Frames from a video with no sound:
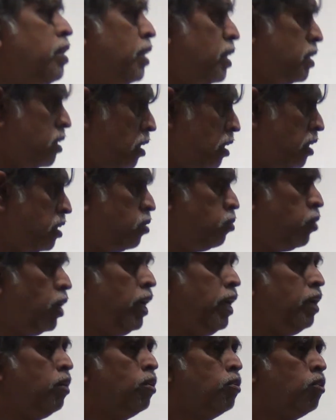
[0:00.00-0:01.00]
That's the reason why he
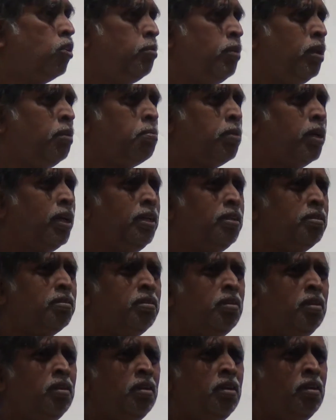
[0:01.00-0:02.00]
got the Nobel Prize.
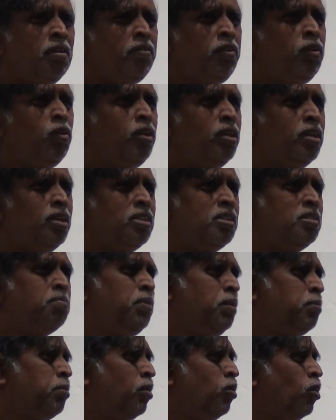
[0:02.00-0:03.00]
Few years,
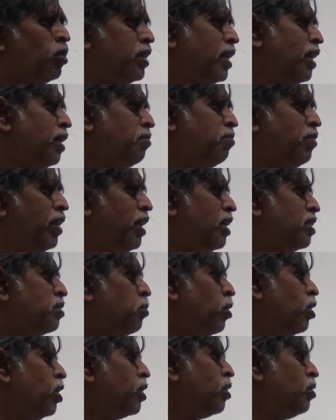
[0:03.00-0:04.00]
people looked at various
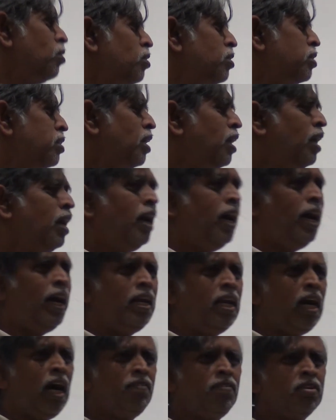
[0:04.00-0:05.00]
molecules, and
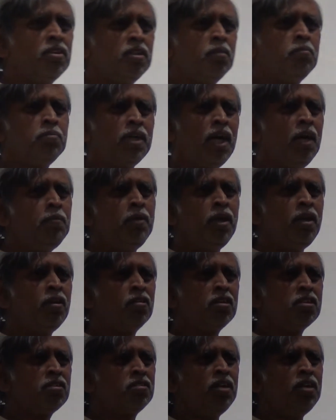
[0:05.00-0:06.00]
after some time, the interest